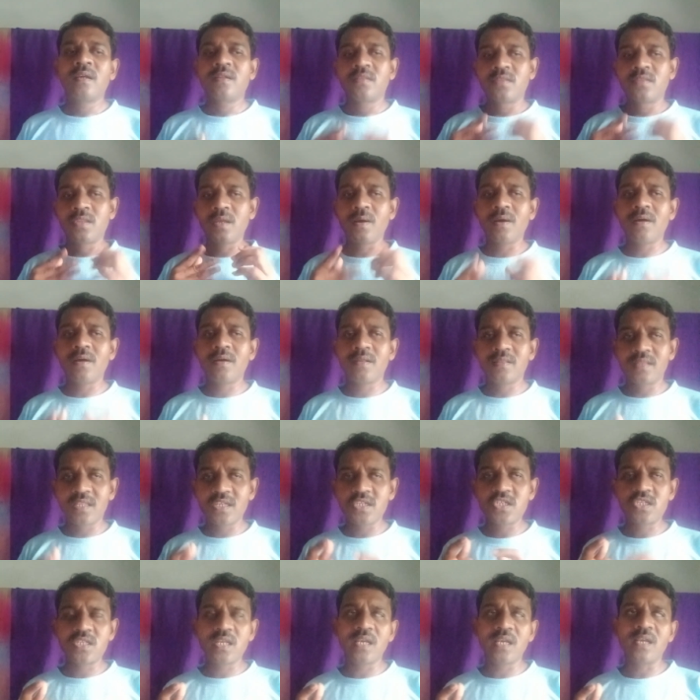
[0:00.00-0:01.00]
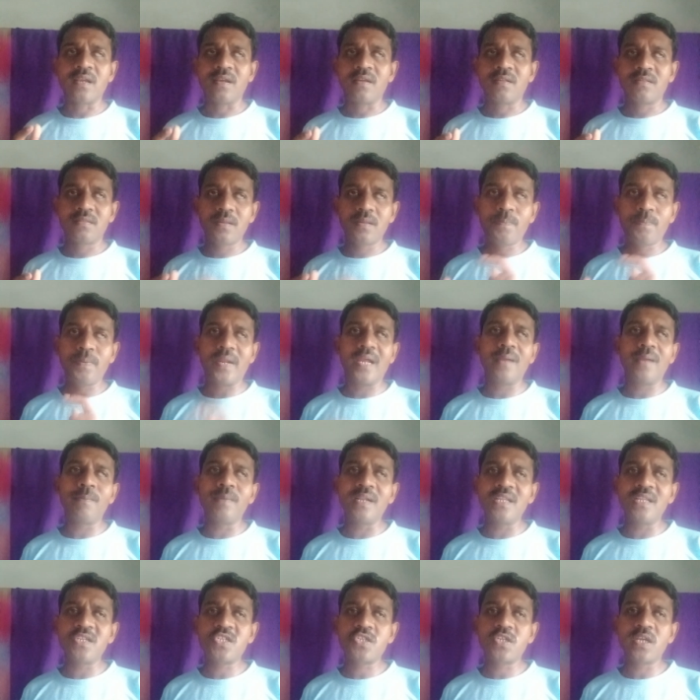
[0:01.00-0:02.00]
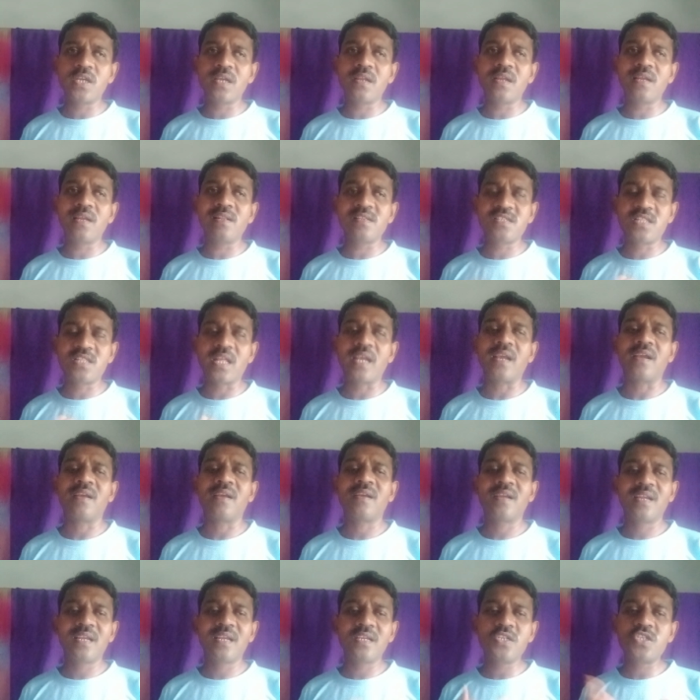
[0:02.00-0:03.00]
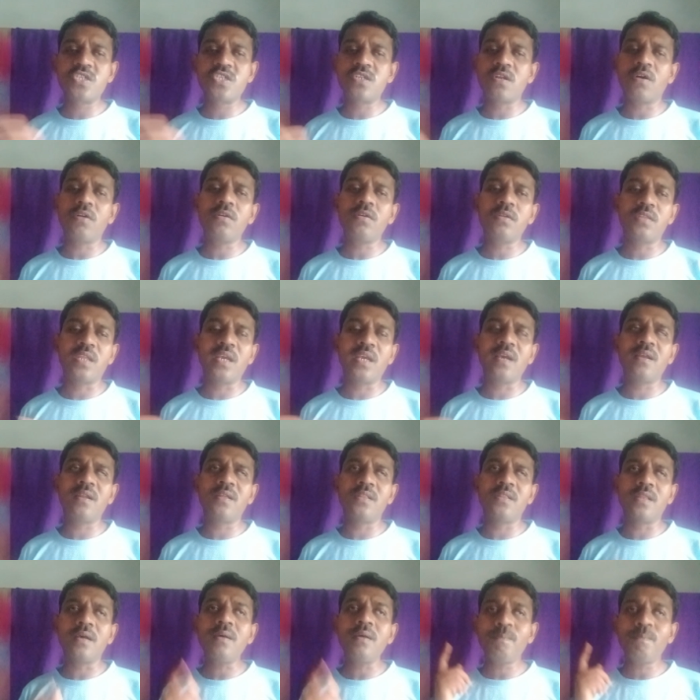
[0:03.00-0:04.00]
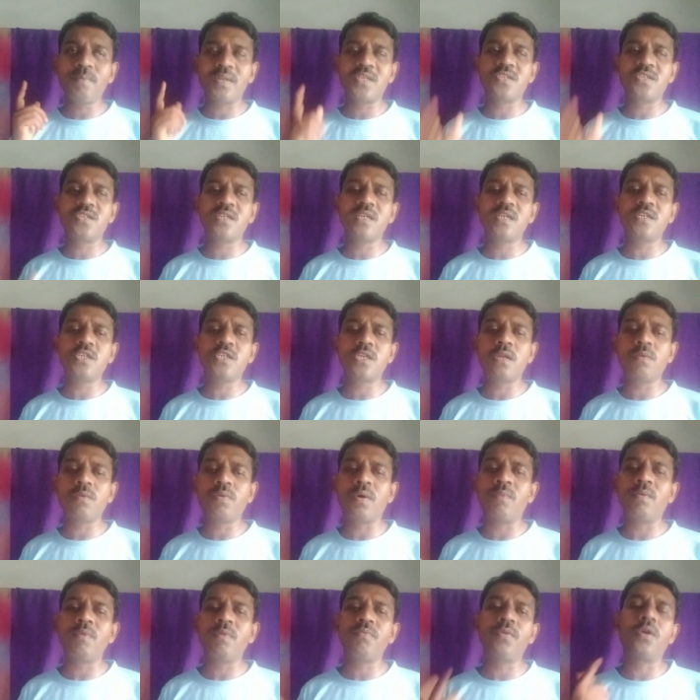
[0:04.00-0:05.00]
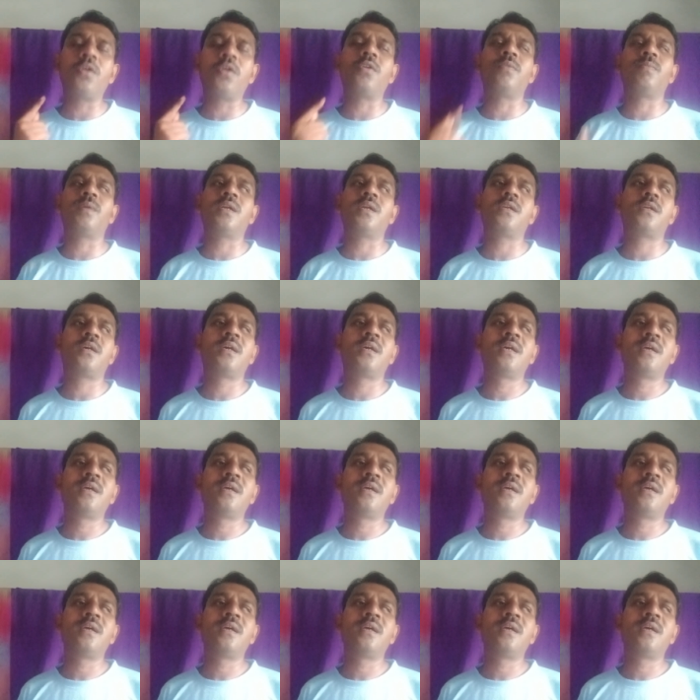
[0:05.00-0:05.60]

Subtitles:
the prime ministerial thing is not there in the presidential form of government.